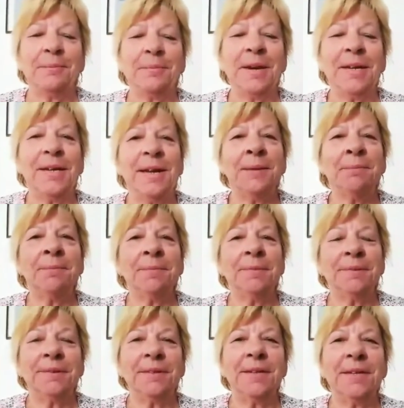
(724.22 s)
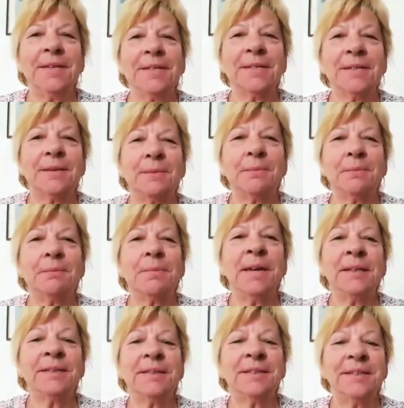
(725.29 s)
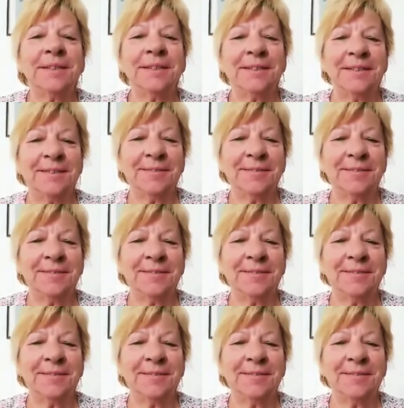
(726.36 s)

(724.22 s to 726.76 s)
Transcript: My name is Betty